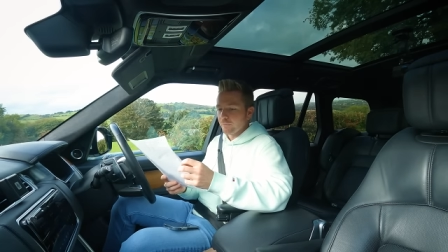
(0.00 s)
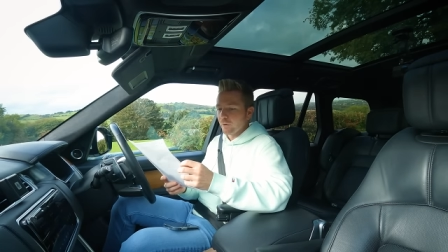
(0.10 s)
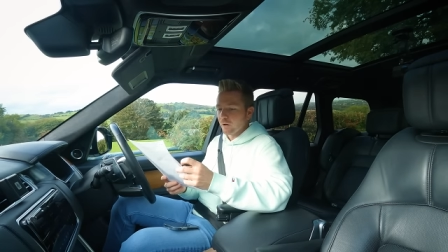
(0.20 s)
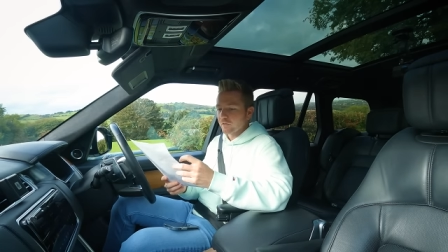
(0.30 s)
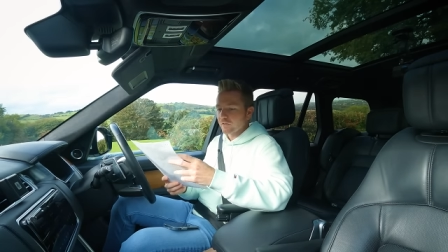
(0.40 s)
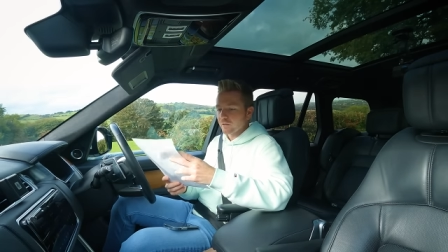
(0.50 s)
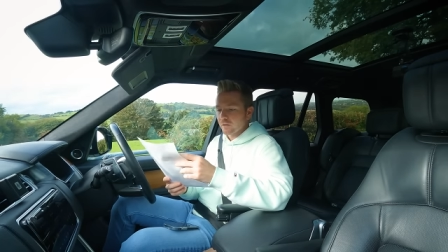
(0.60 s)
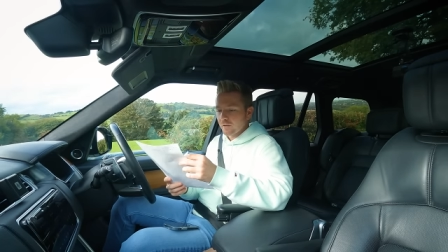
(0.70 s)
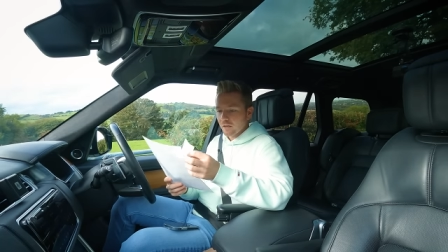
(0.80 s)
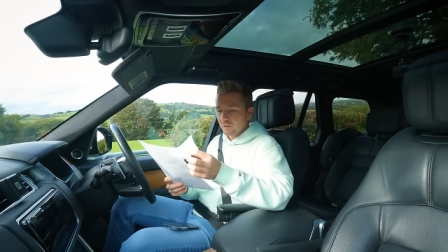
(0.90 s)
But
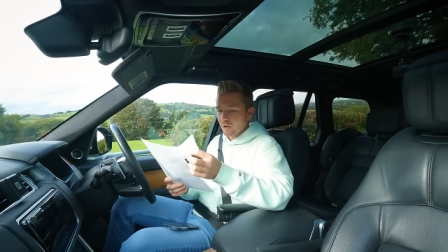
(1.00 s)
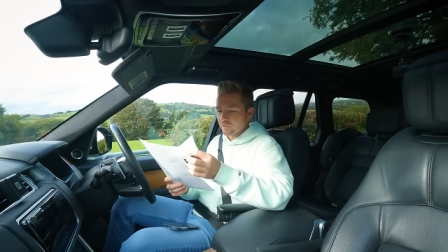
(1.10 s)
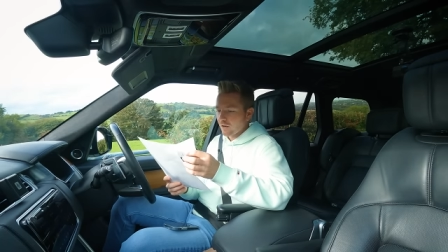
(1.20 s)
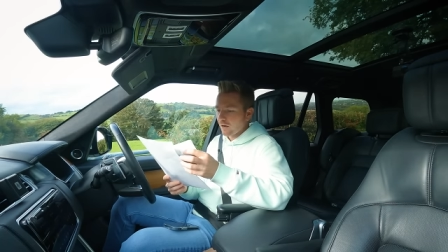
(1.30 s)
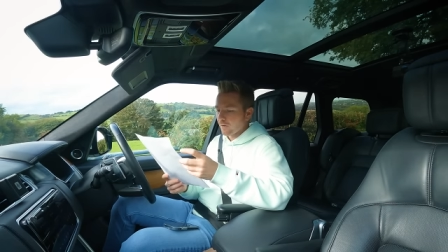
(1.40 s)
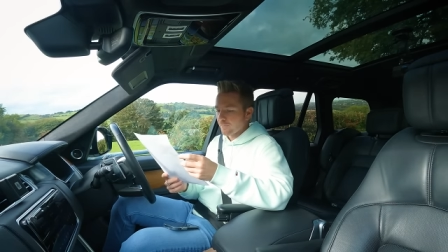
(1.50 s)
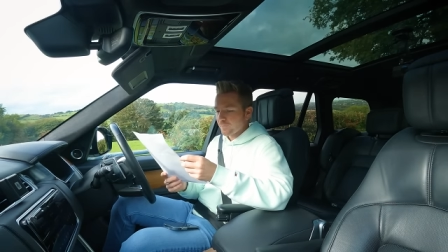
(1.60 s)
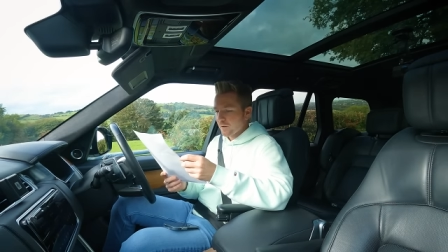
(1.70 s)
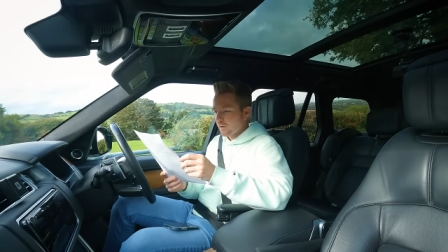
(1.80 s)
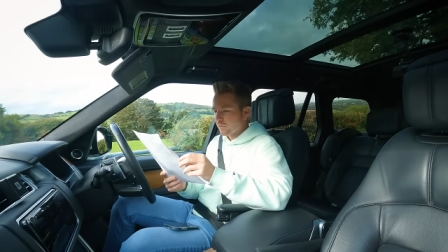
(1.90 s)
a lot are.
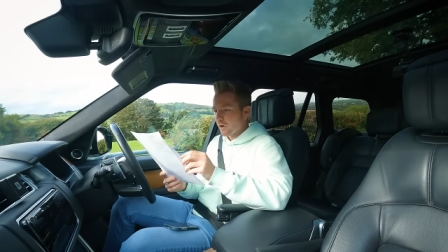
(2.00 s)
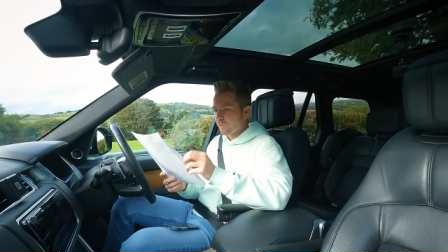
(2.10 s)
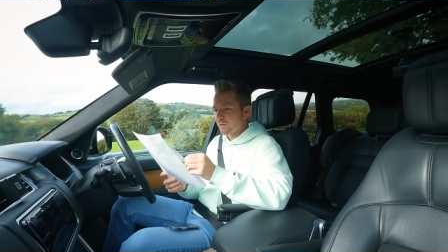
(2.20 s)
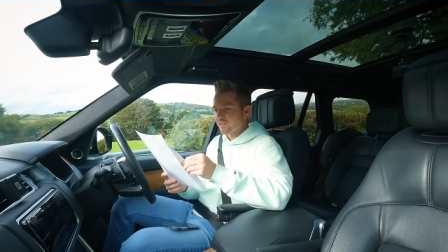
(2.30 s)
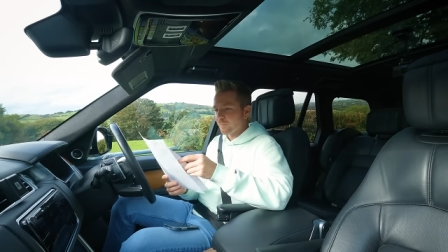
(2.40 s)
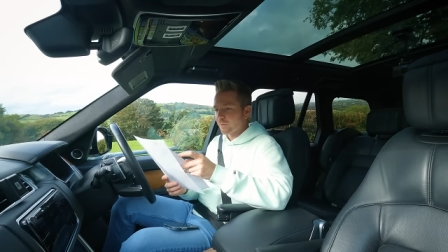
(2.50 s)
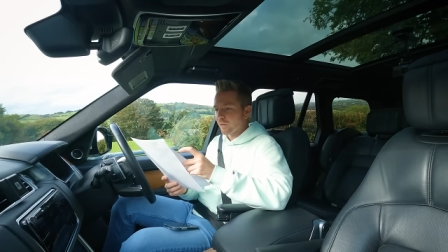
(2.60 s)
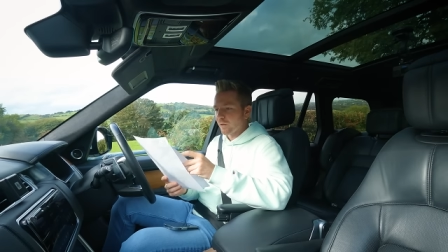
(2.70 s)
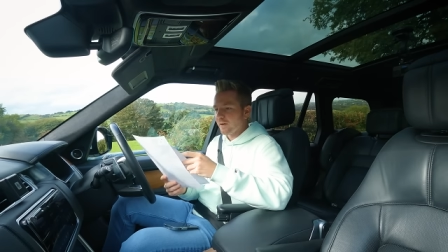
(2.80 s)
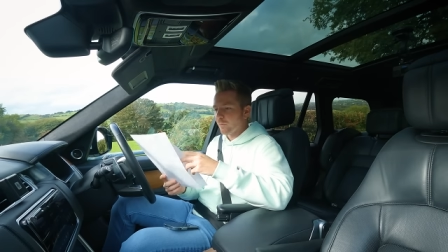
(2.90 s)
So, for example,
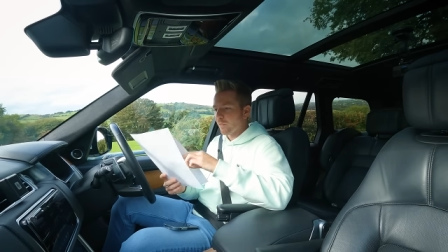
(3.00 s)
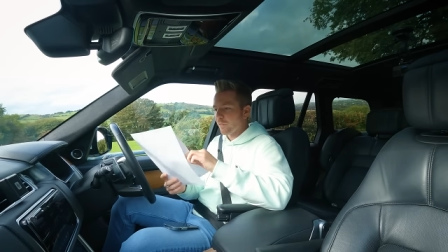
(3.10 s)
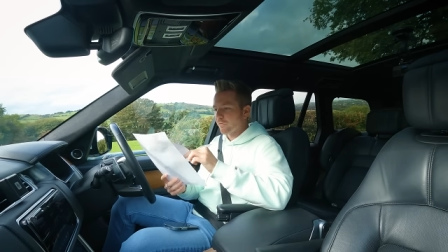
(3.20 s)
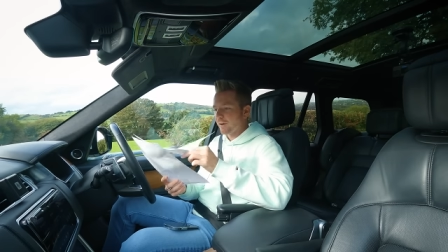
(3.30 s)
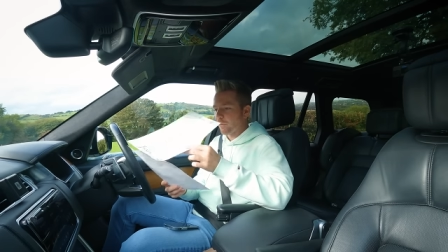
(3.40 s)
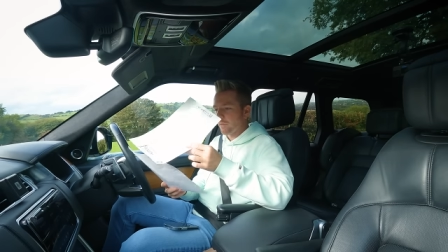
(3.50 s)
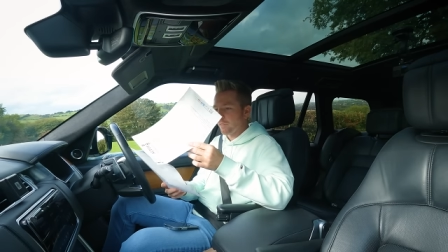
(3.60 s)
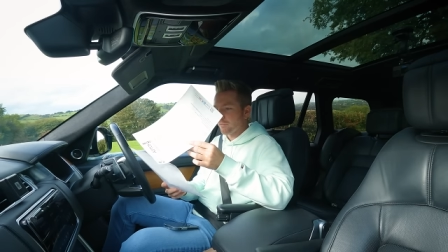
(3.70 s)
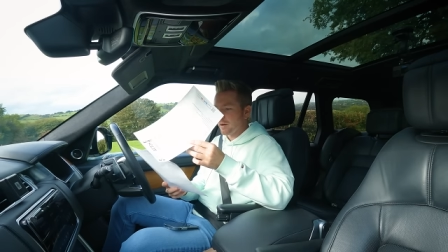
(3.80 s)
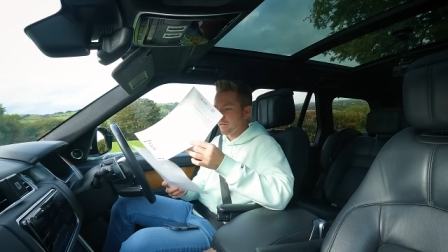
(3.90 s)
on the
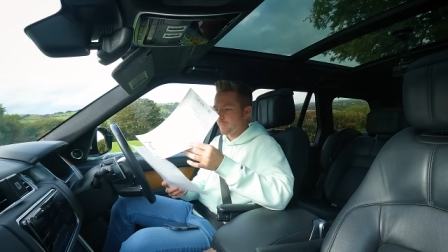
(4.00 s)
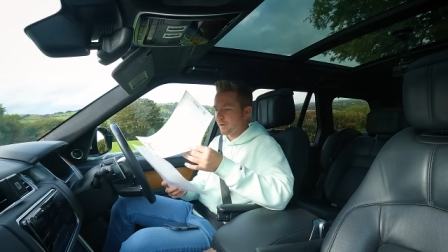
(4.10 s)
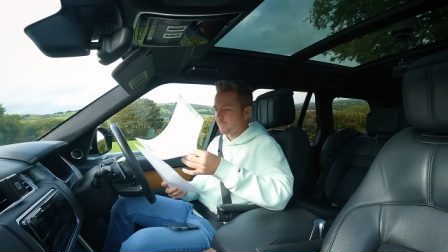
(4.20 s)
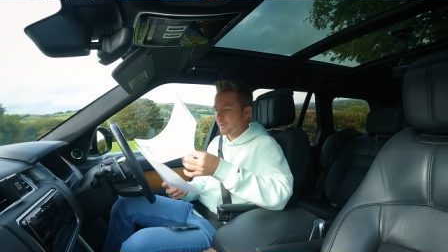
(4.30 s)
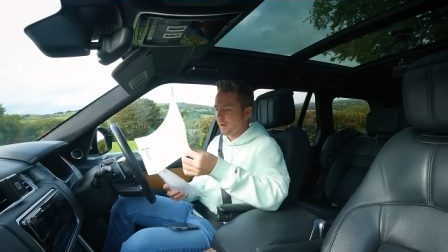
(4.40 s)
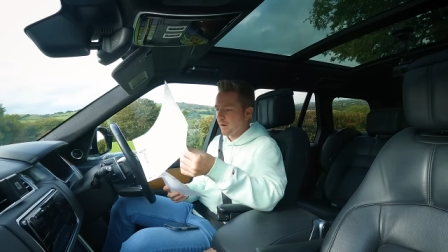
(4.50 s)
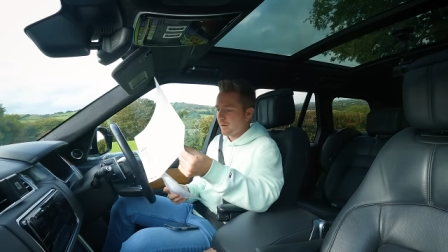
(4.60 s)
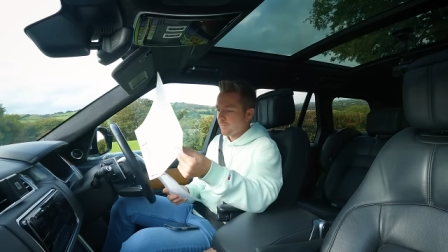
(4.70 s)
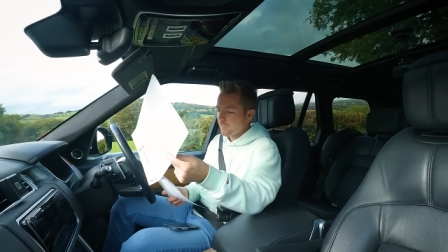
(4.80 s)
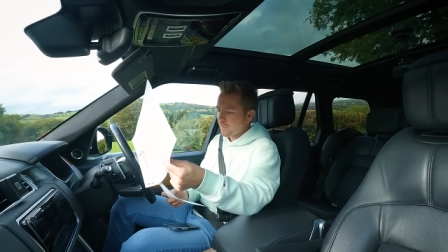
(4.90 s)
1313 from
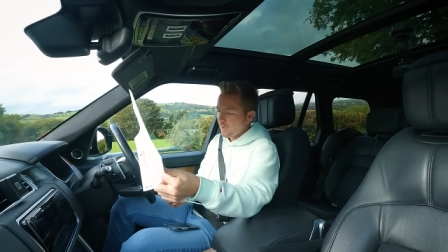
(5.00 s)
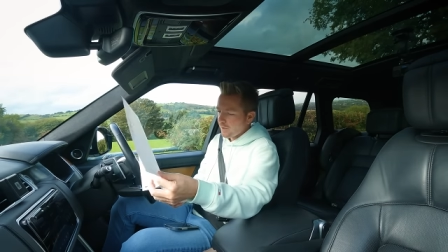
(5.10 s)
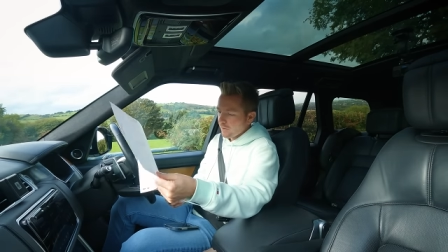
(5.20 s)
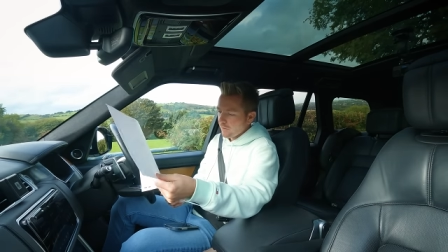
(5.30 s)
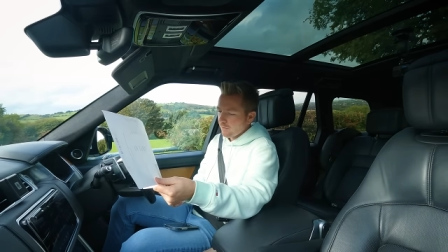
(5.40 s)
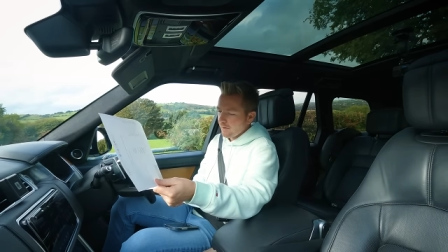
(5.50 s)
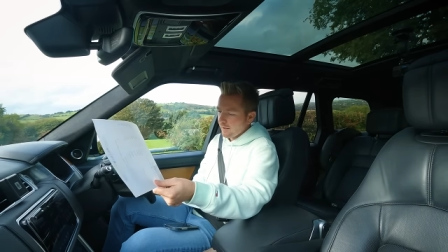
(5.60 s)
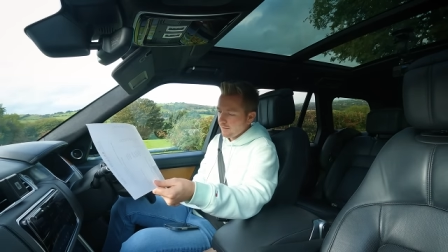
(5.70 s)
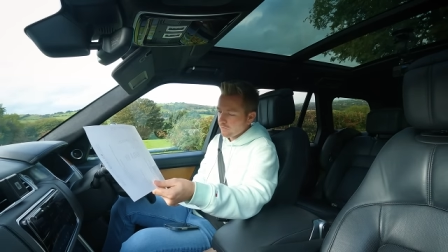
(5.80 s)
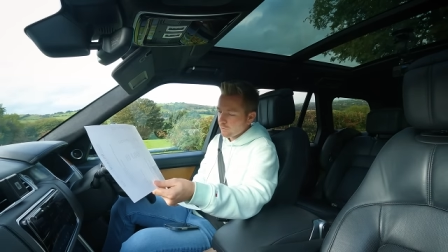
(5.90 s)
SPR, there
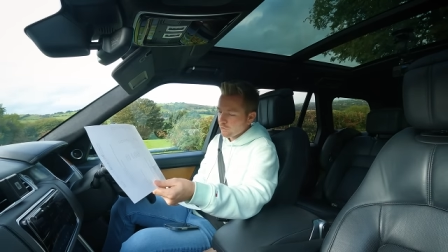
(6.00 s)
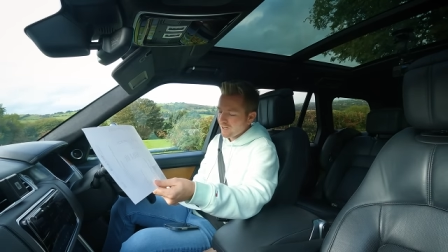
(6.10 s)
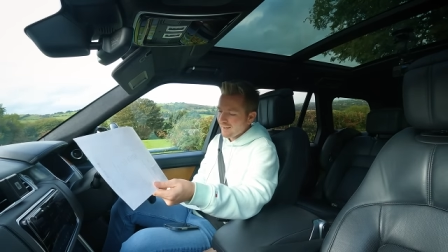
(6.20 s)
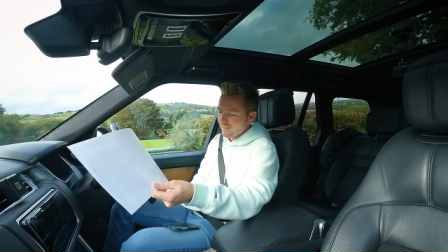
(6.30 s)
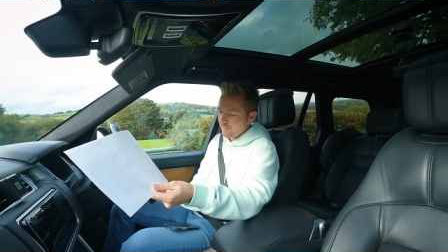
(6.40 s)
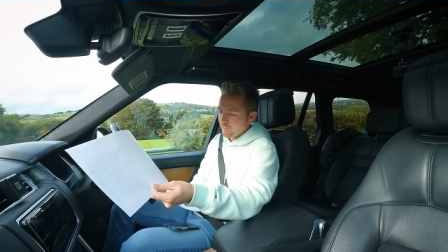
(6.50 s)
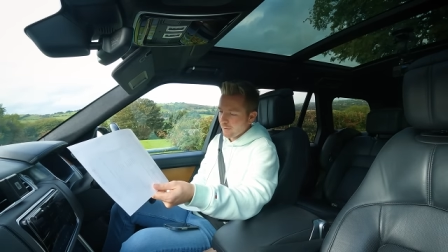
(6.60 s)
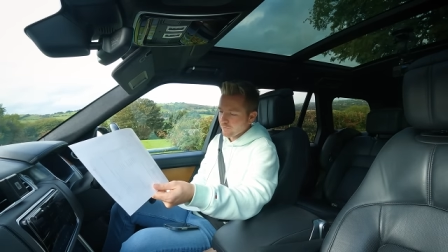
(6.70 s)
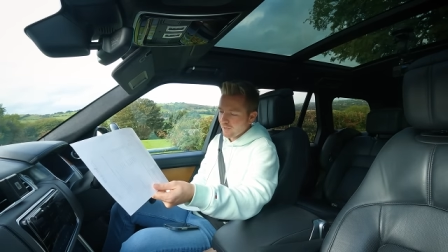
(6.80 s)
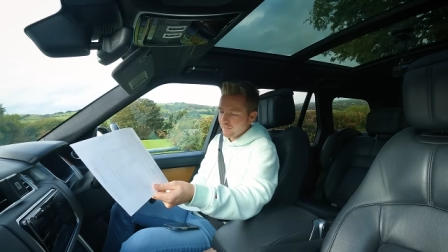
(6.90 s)
is
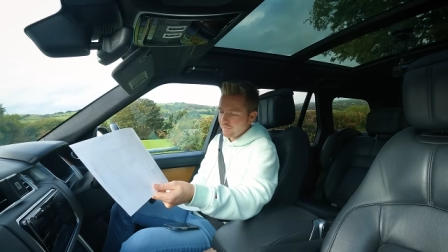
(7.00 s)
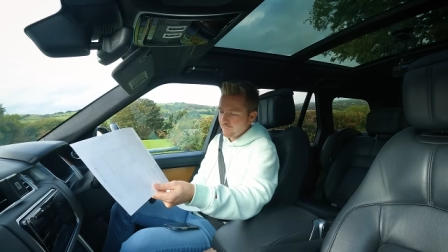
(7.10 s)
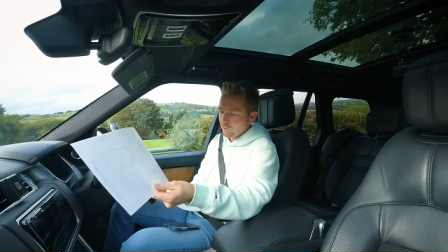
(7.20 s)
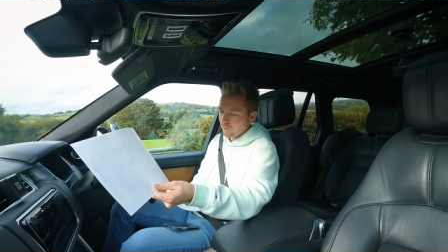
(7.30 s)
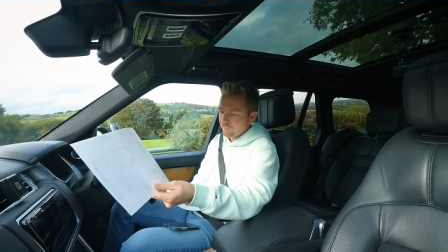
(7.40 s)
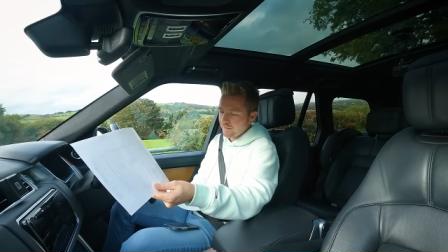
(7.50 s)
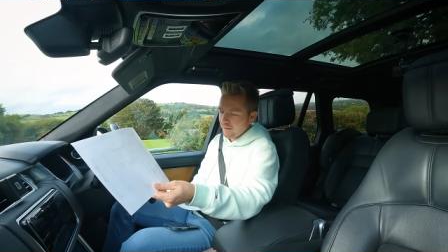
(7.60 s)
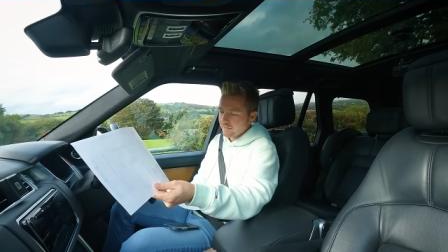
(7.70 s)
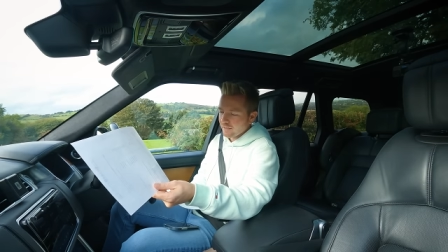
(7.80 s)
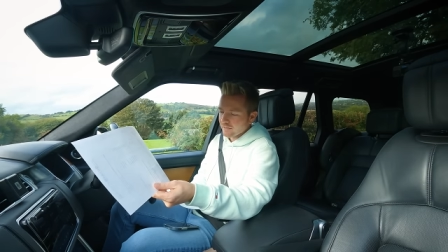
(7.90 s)
£218.94 of
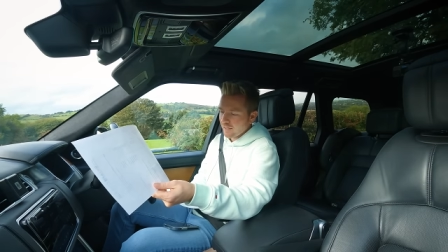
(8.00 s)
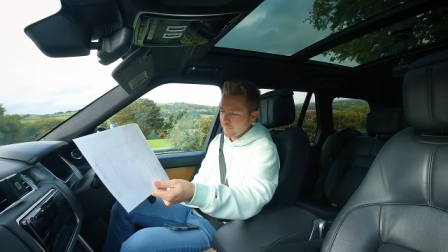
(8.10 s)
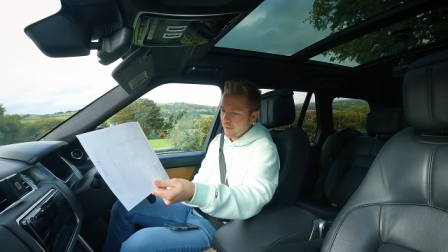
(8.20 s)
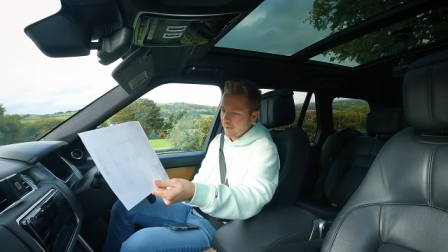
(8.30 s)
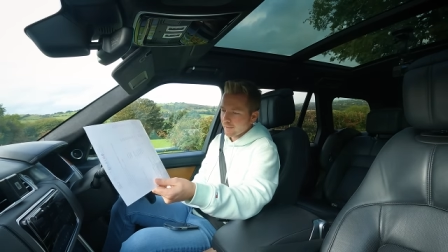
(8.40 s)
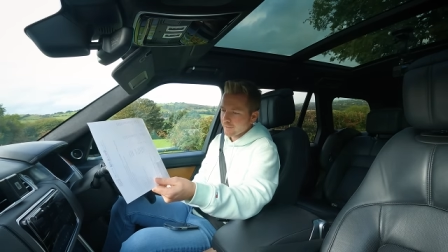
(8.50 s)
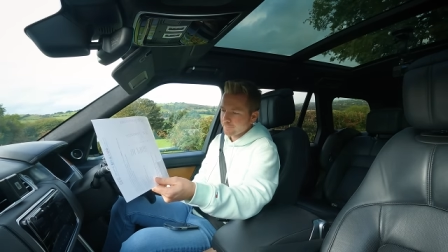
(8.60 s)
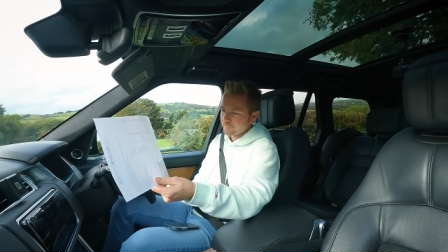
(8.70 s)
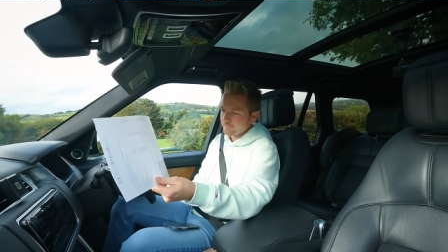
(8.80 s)
VAT to claim back.